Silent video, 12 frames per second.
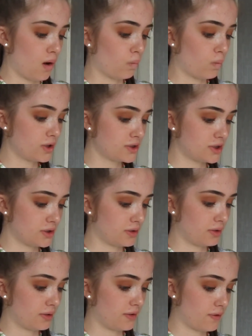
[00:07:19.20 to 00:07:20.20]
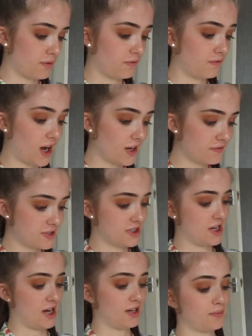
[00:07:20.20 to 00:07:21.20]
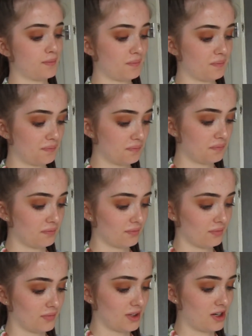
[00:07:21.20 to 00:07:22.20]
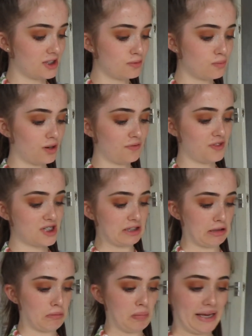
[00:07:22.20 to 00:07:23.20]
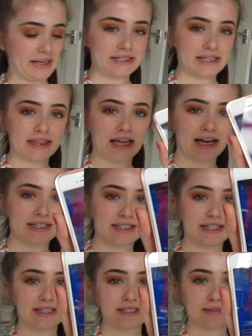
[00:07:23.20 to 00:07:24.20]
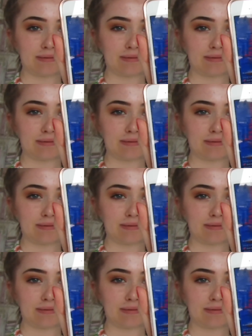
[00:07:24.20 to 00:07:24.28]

1, 2, 3, 4, 5 today. I did one of this little painting that I did.